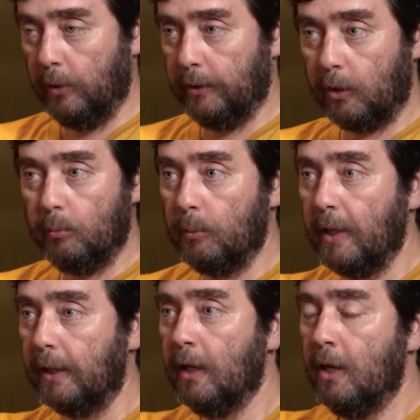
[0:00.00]
one. There can be
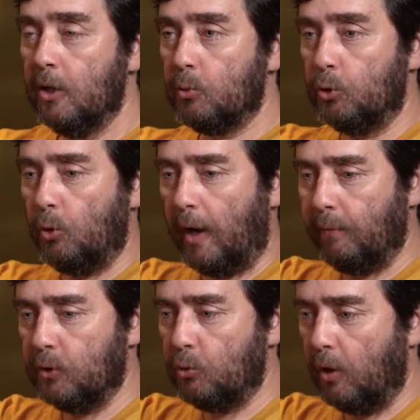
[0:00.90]
many. So what you
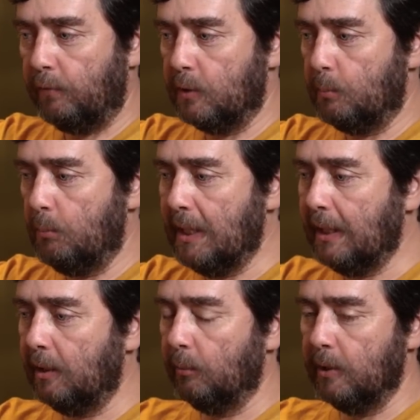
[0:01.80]
have is you have this
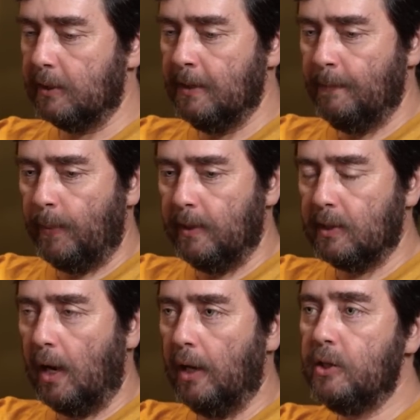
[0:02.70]
medium, this
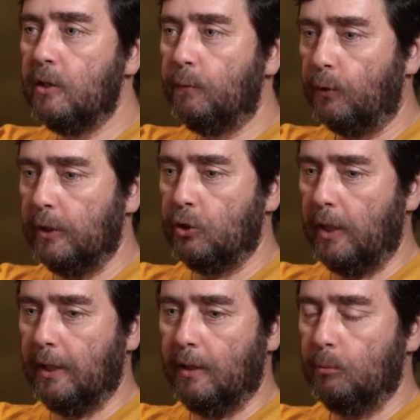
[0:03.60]

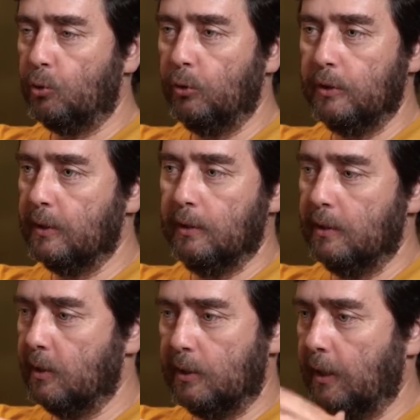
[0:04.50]
undifferentiated, I'm sure there's
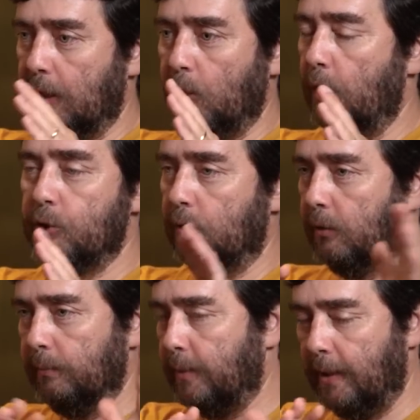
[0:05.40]
a
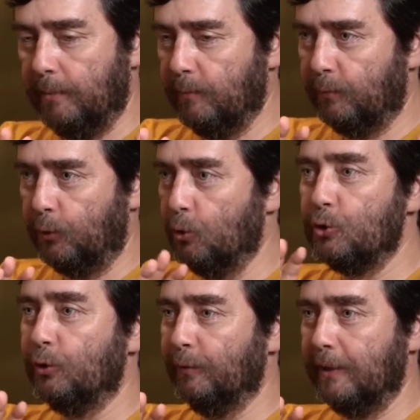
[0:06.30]
psychological
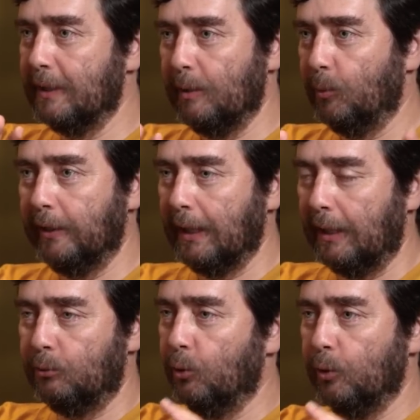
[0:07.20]
version of this somewhere that
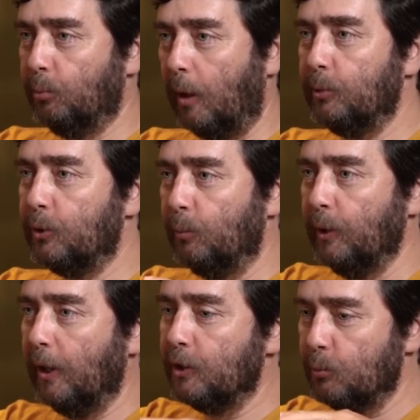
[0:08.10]
I don't know the proper
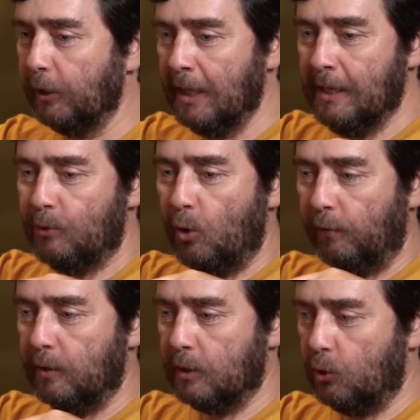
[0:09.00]
terminology, but you
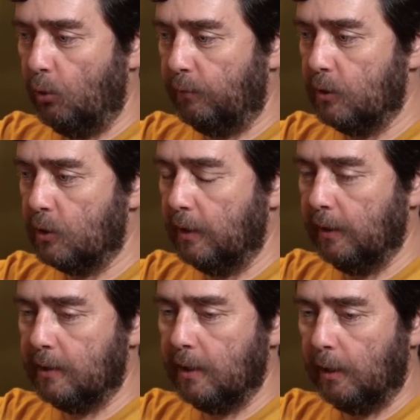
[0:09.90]
have
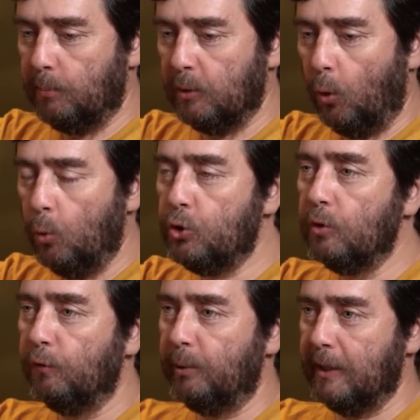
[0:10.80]
this like
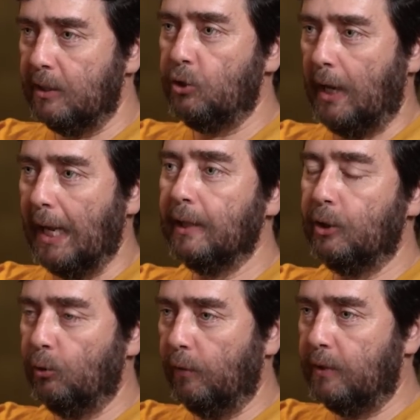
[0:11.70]
ocean of
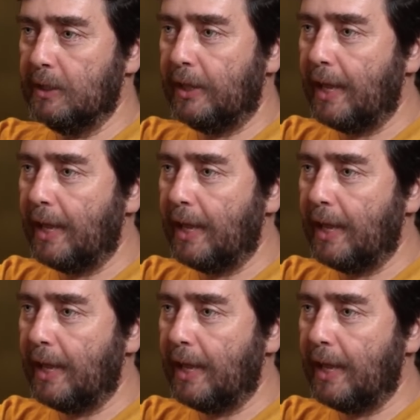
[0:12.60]
potentiality. You have these